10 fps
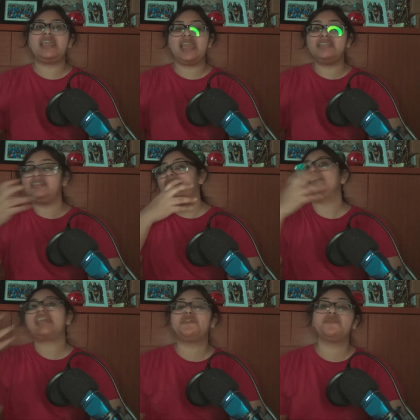things
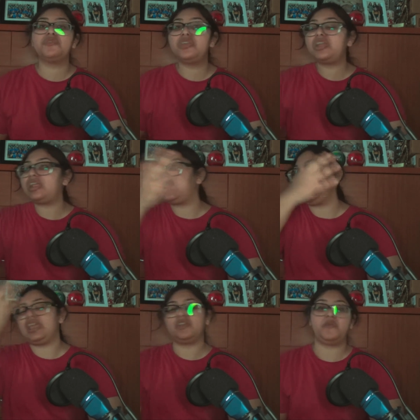get really
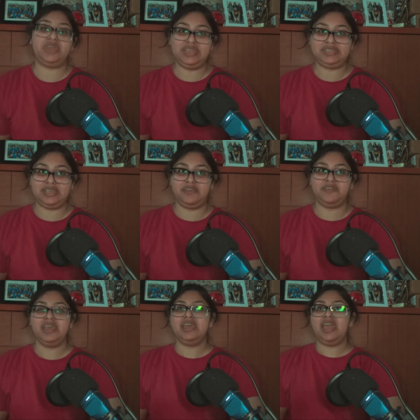incohesive
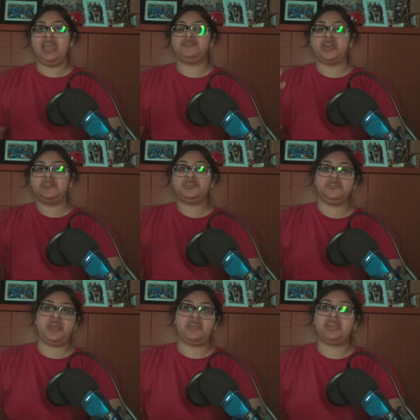in trying to do
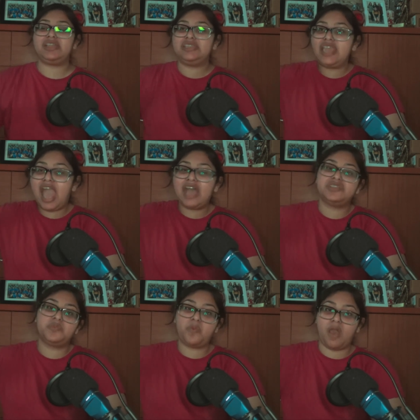that, right? Because he has
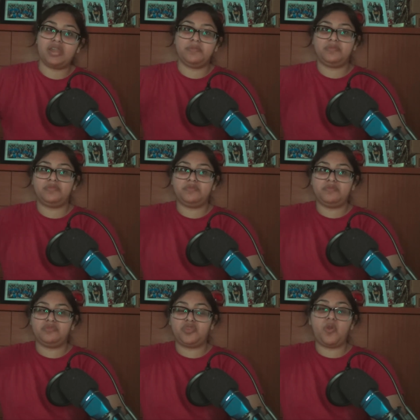one
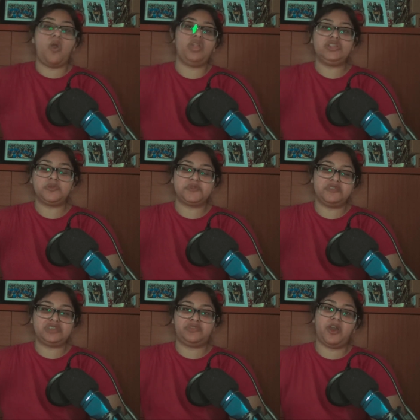goal in terms of
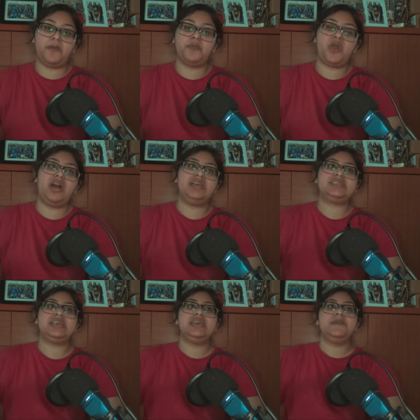this film, while
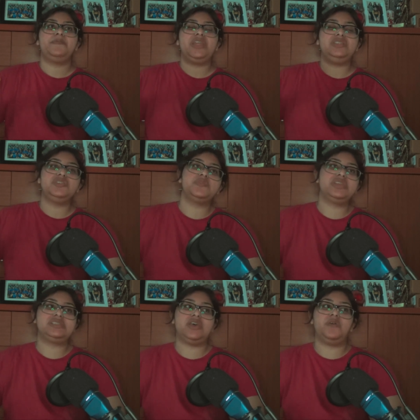in doing
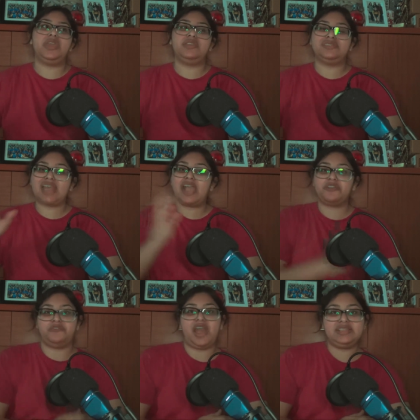so, he
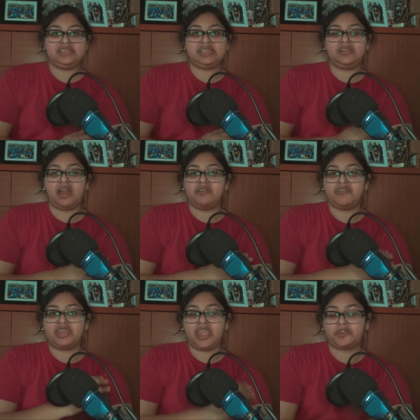sacrifices a lot of the
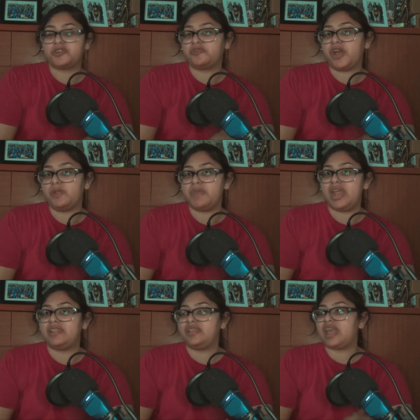character development.
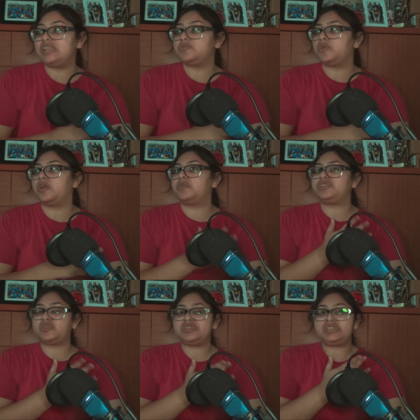I think that's where we
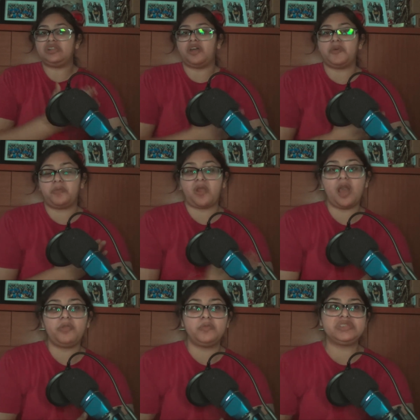start to see a lot of the
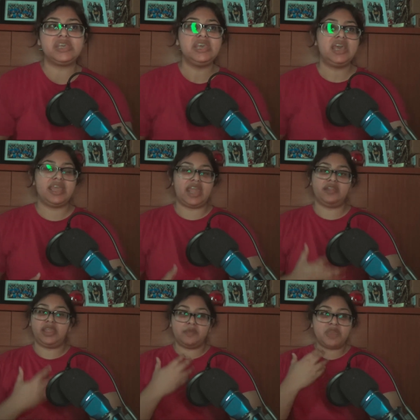problems. Again,
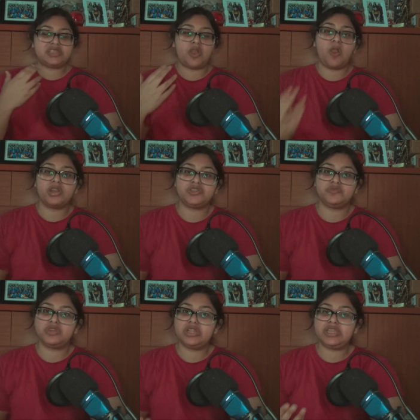like, it makes it harder to
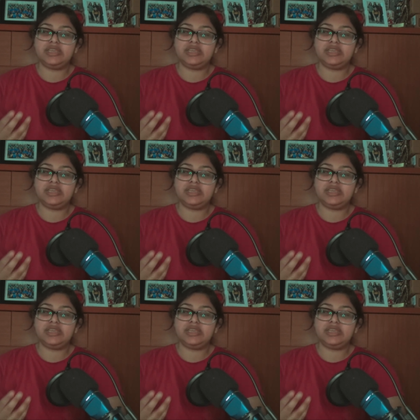really,